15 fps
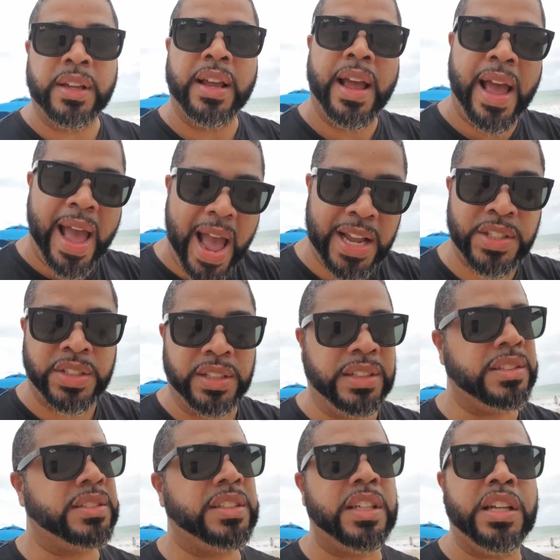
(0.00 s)
action. This
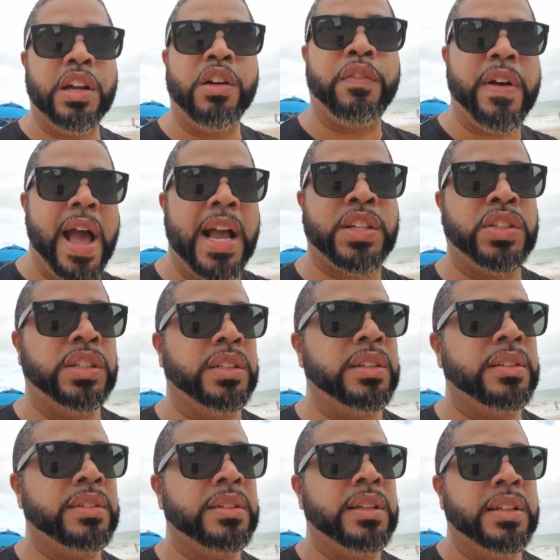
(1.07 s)
is the year of action.
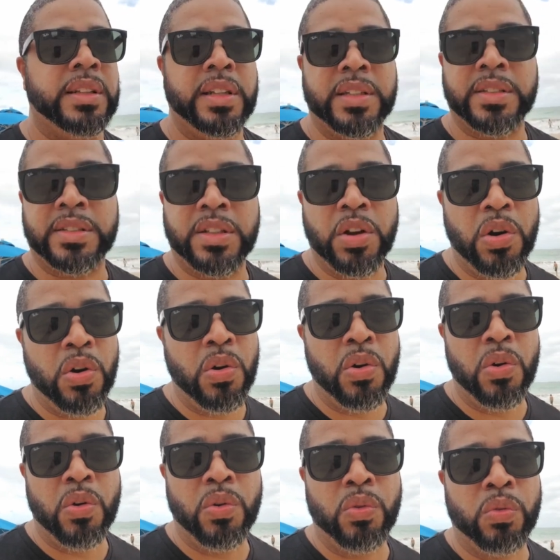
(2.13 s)
There's
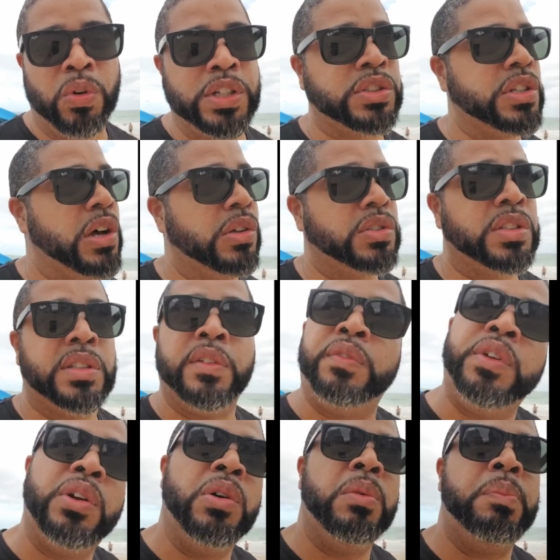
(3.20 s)
no results if you
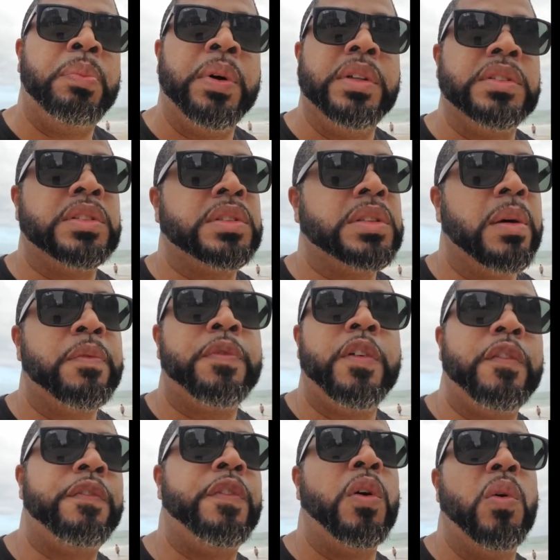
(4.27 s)
don't put some foot
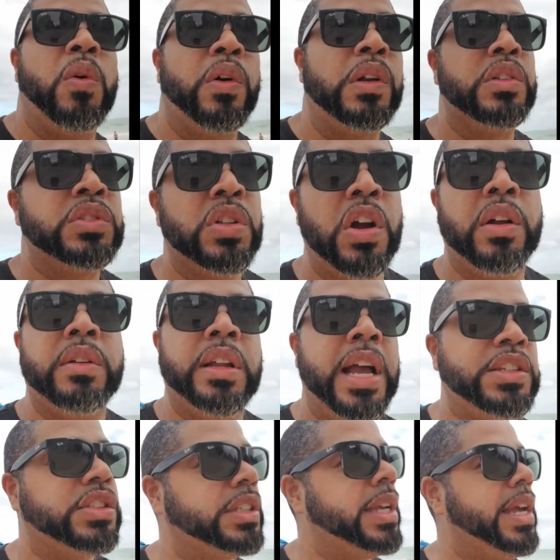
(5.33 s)
forward. Start
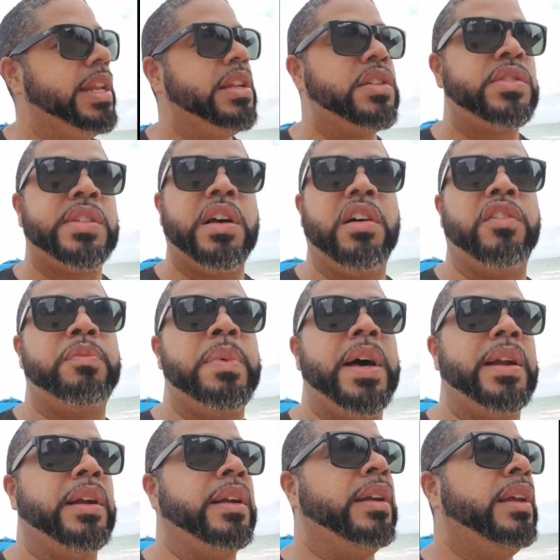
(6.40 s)
educating yourself
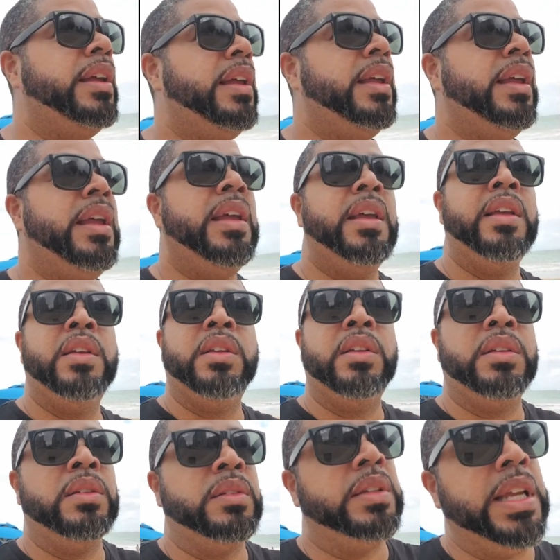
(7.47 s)
better,
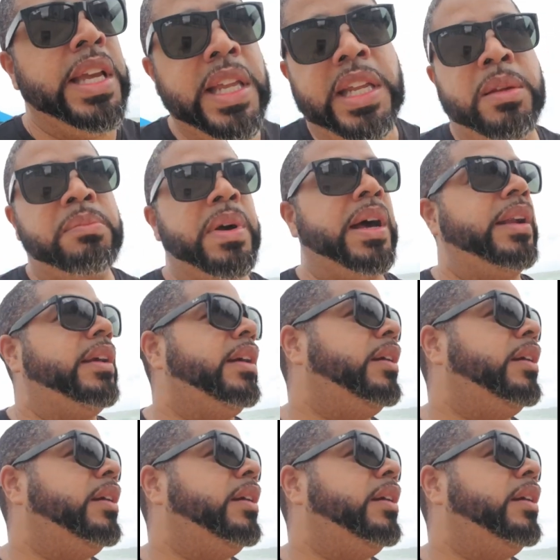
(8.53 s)
eating better,